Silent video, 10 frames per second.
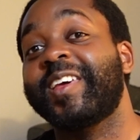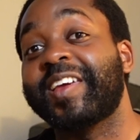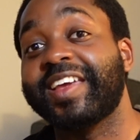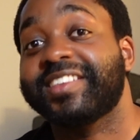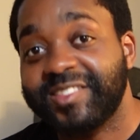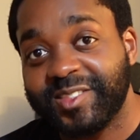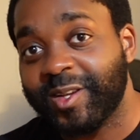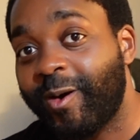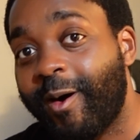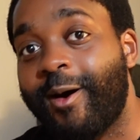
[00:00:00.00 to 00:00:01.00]
it gets
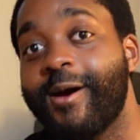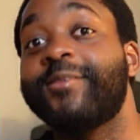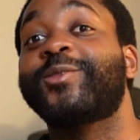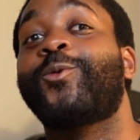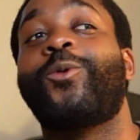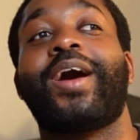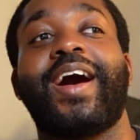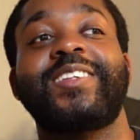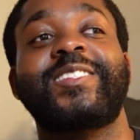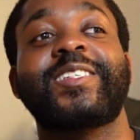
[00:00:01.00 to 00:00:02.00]
so hard to
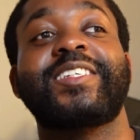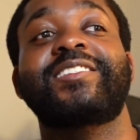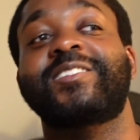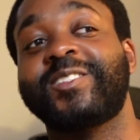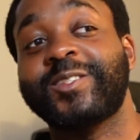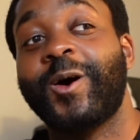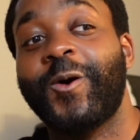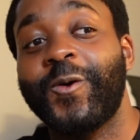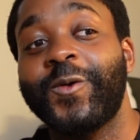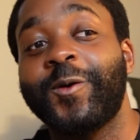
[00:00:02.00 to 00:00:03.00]
watch. It gets
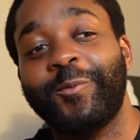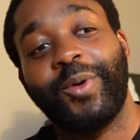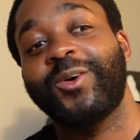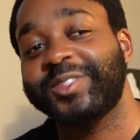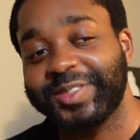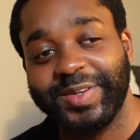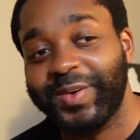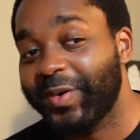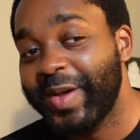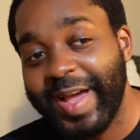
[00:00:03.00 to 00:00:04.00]
so
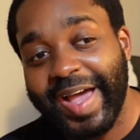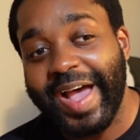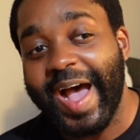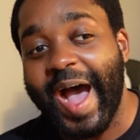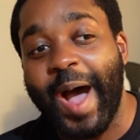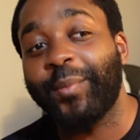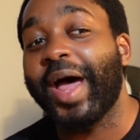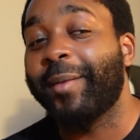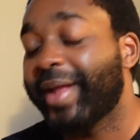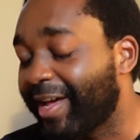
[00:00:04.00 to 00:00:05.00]
emotional.
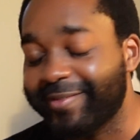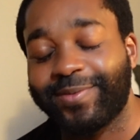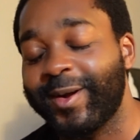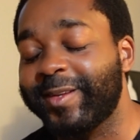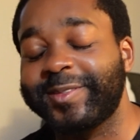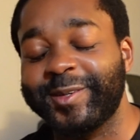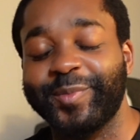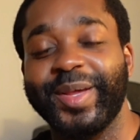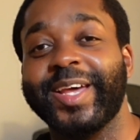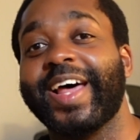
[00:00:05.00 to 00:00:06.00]
I'm not afraid to
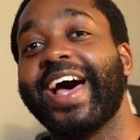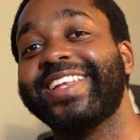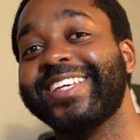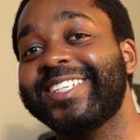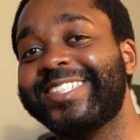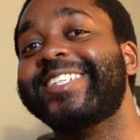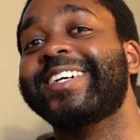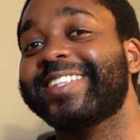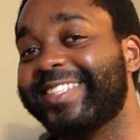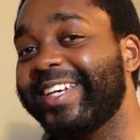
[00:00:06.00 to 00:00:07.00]
admit, I did
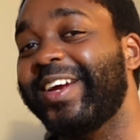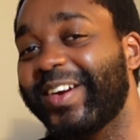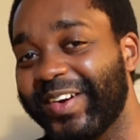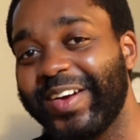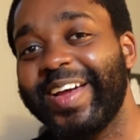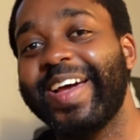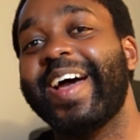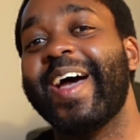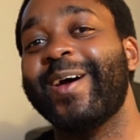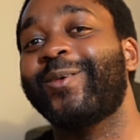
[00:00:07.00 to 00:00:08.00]
shed a tear
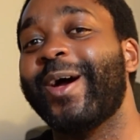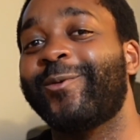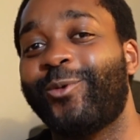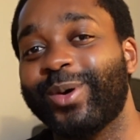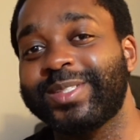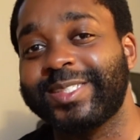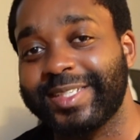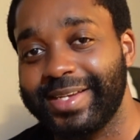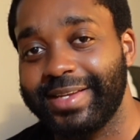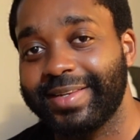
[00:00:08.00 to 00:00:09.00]
at one
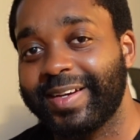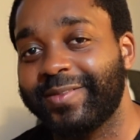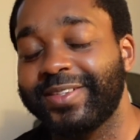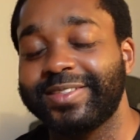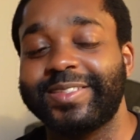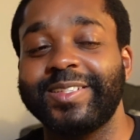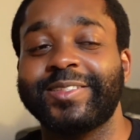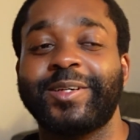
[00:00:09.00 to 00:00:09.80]
scene of this